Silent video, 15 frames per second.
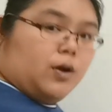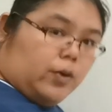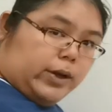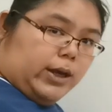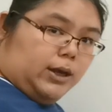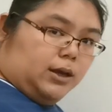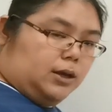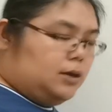
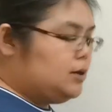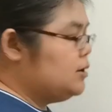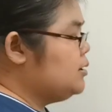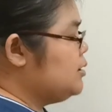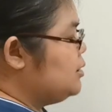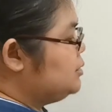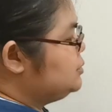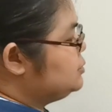Okay,
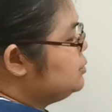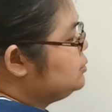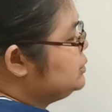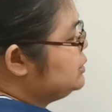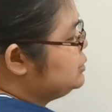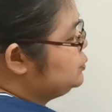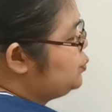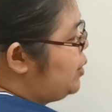so
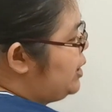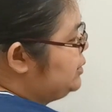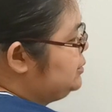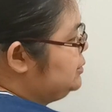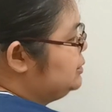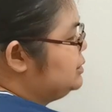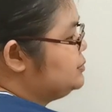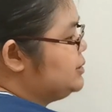this one
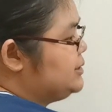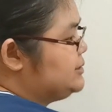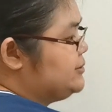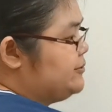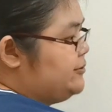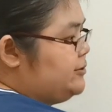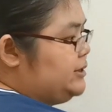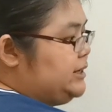is
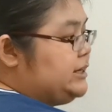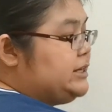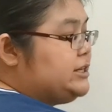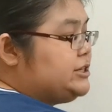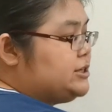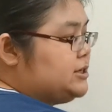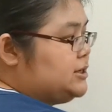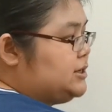a
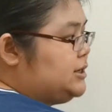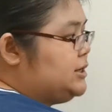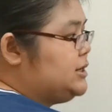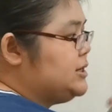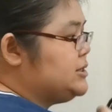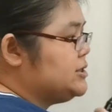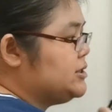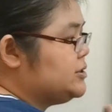initial.
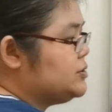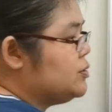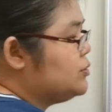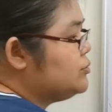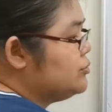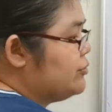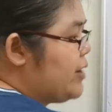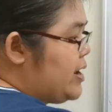Initial is
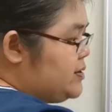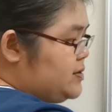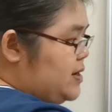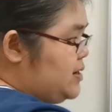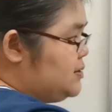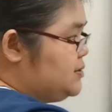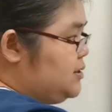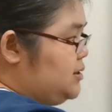go to right hand
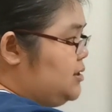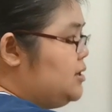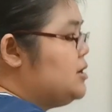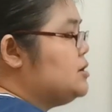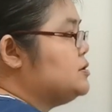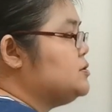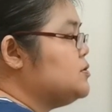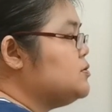side, is it?
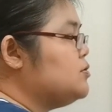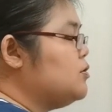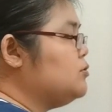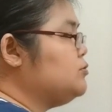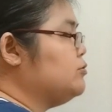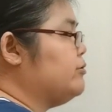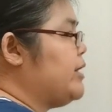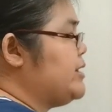So
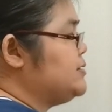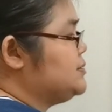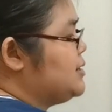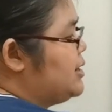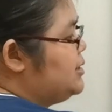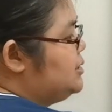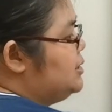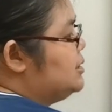go to right hand
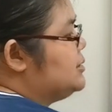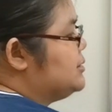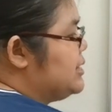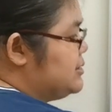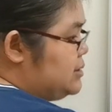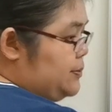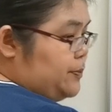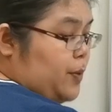side,
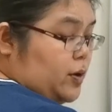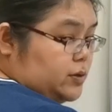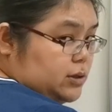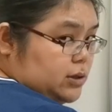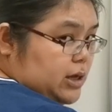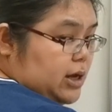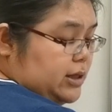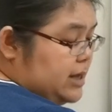there's a
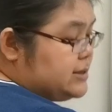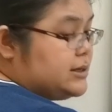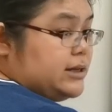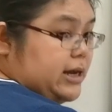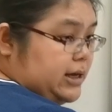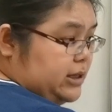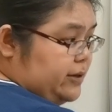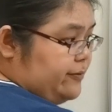positive, there's
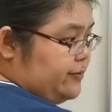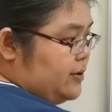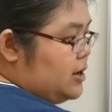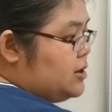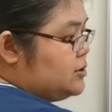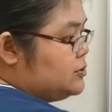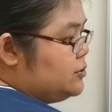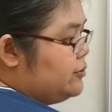a negative.
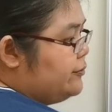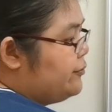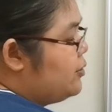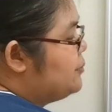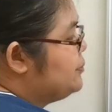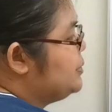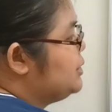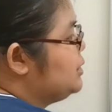So
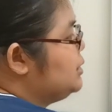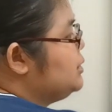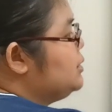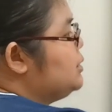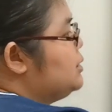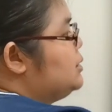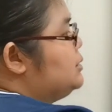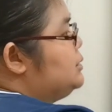from here,
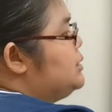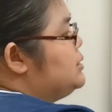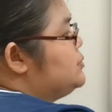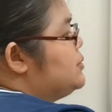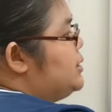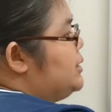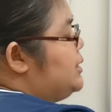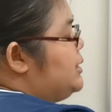this
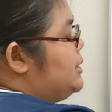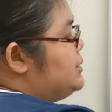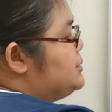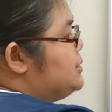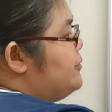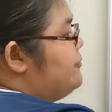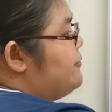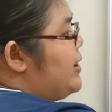one is
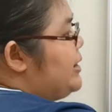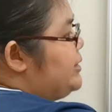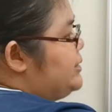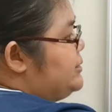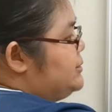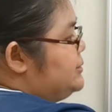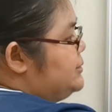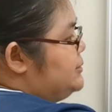a
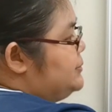final.